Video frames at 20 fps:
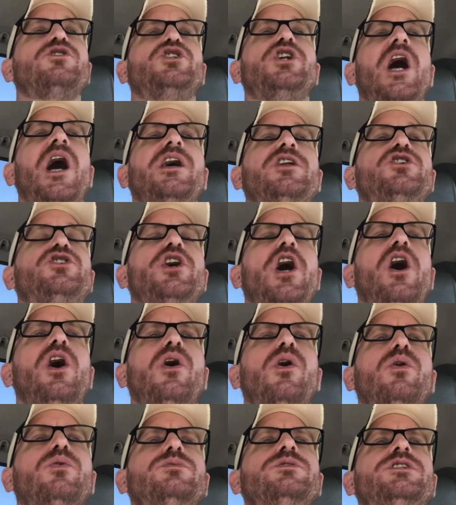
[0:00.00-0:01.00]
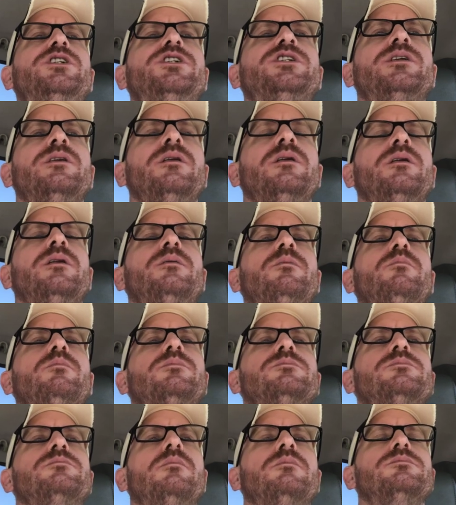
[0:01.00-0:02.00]
while John Jones
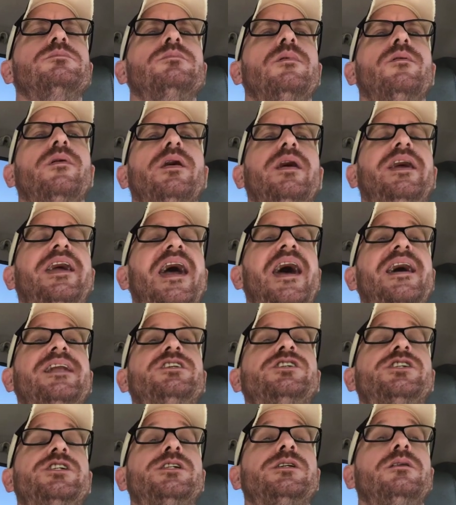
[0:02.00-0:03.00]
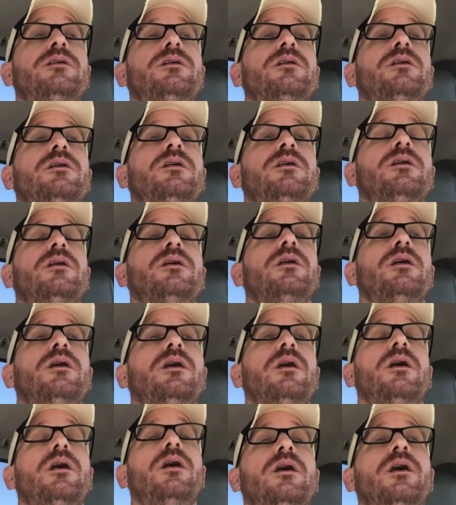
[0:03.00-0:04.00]
gets
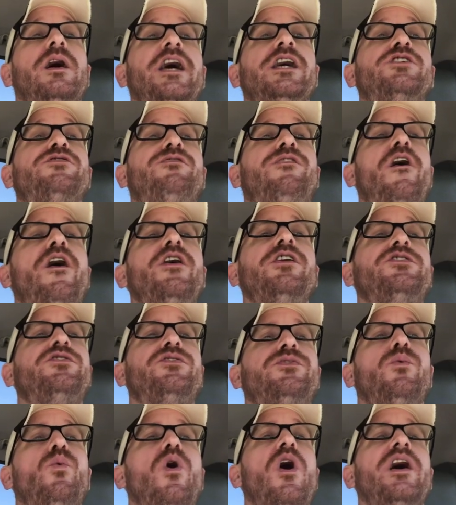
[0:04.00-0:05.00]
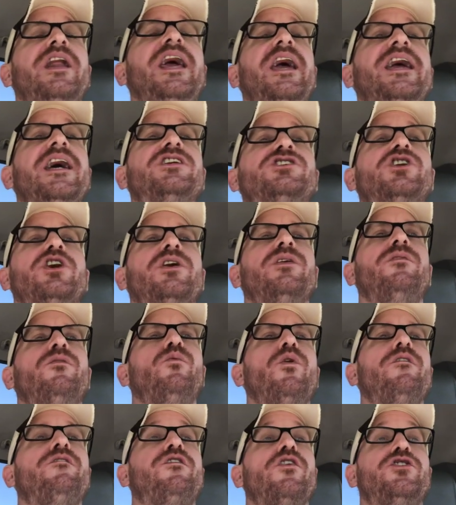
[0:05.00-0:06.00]
his first one. He gets
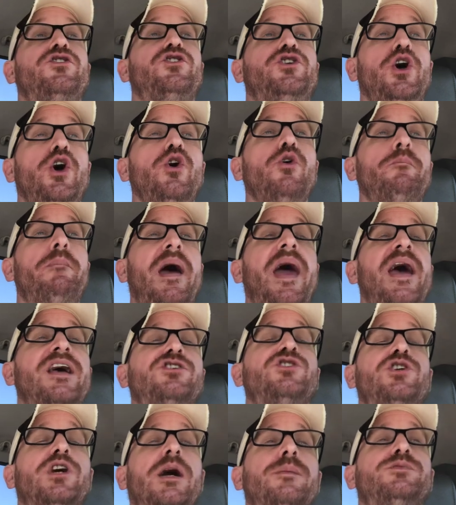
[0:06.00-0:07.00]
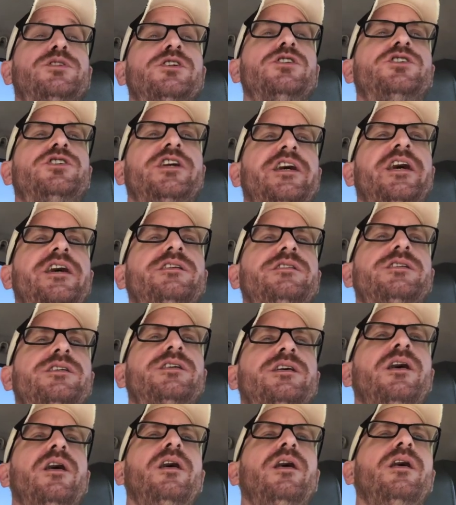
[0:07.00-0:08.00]
for two banned
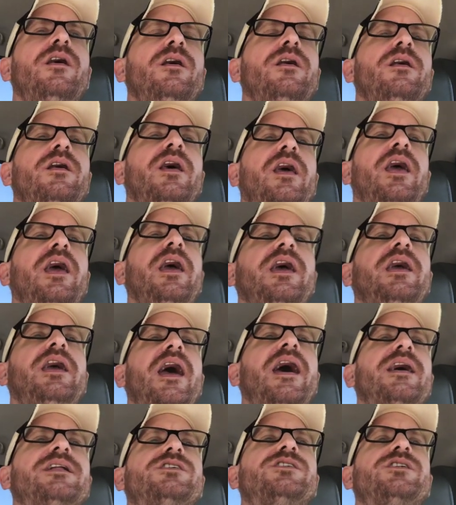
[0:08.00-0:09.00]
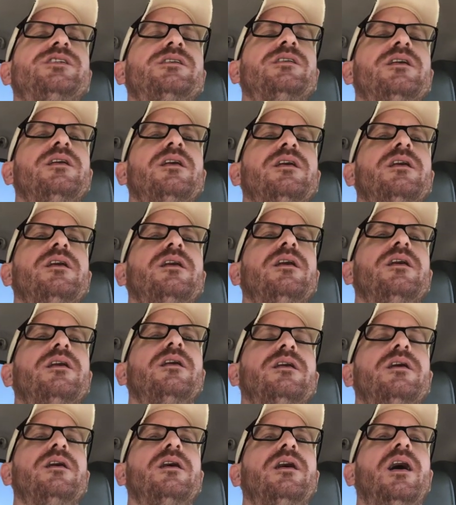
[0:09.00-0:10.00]
substances. He gets,
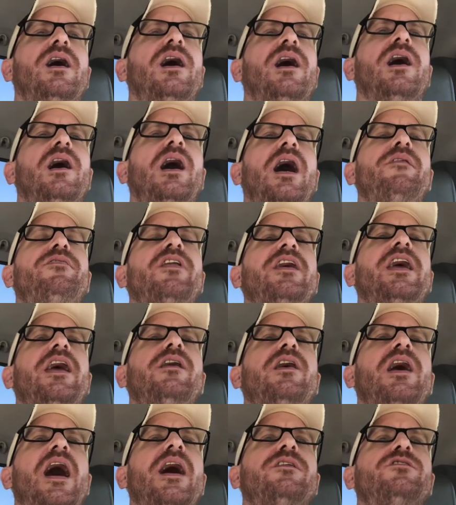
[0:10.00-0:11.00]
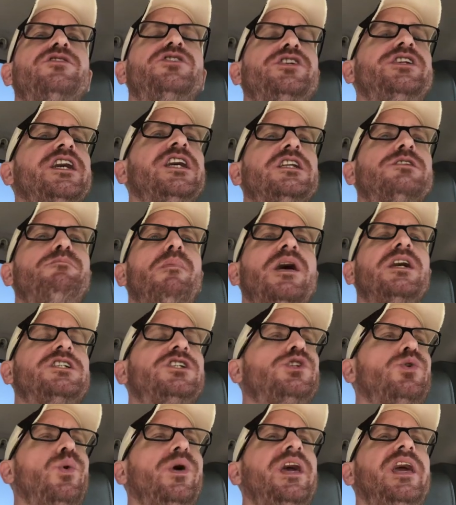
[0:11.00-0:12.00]
I think he got 6
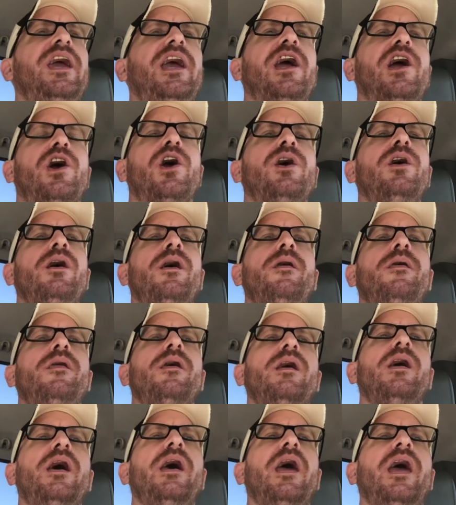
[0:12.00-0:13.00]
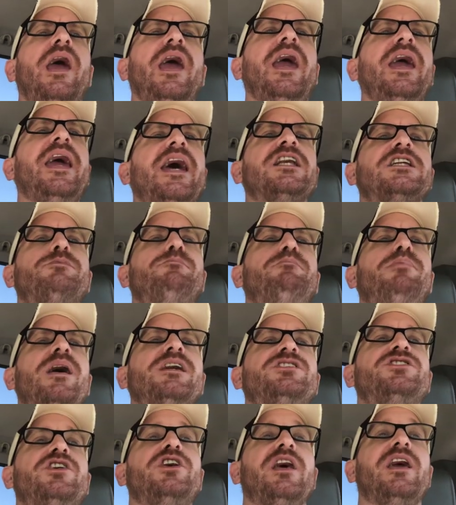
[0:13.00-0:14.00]
months to a year. He
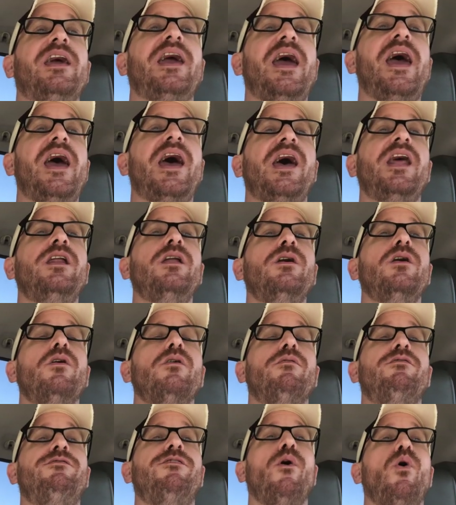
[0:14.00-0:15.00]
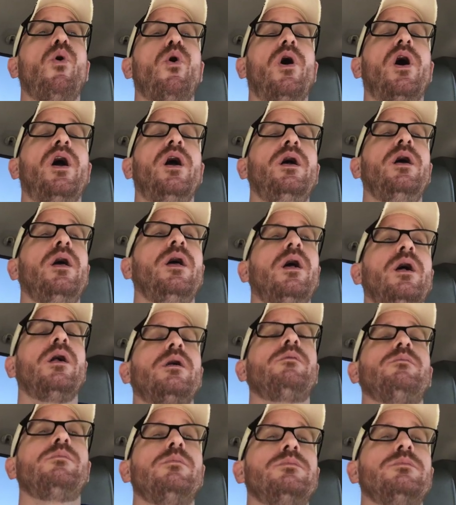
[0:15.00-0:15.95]
gets busted again for